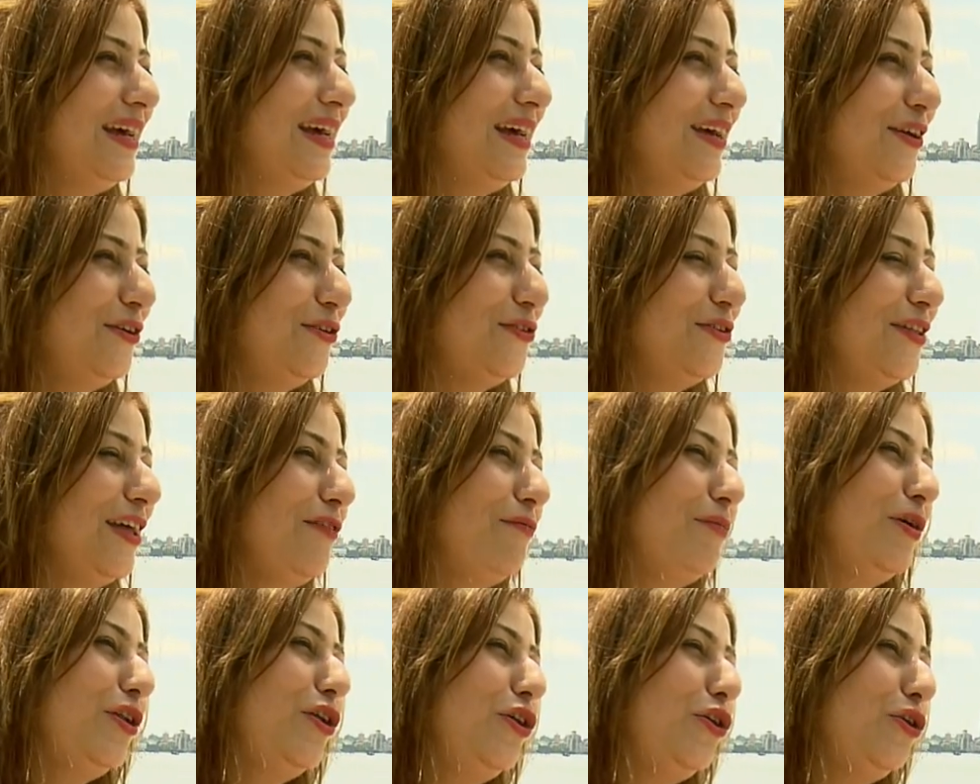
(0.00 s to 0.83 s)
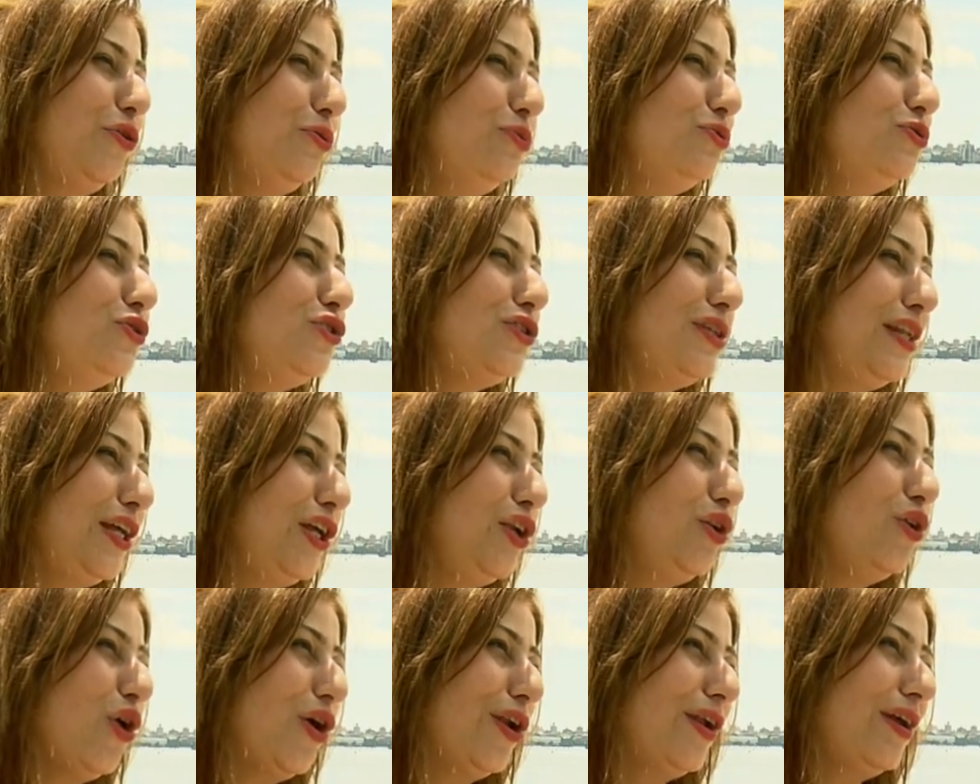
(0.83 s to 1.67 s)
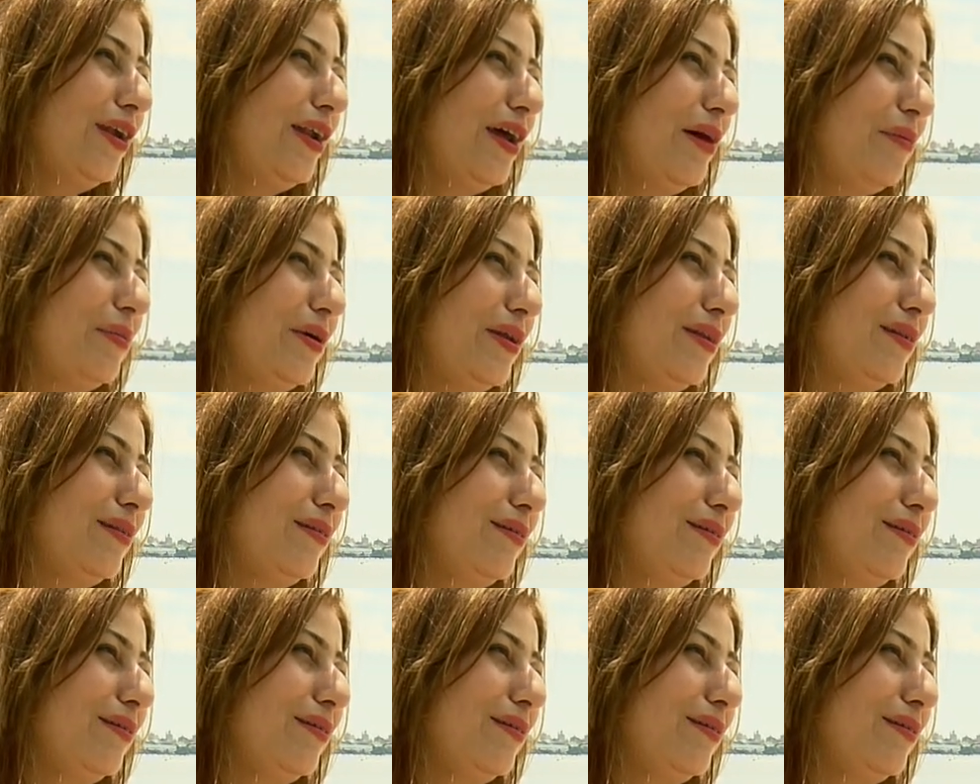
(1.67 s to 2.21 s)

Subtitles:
you know, they have been hugely lauded. I mean,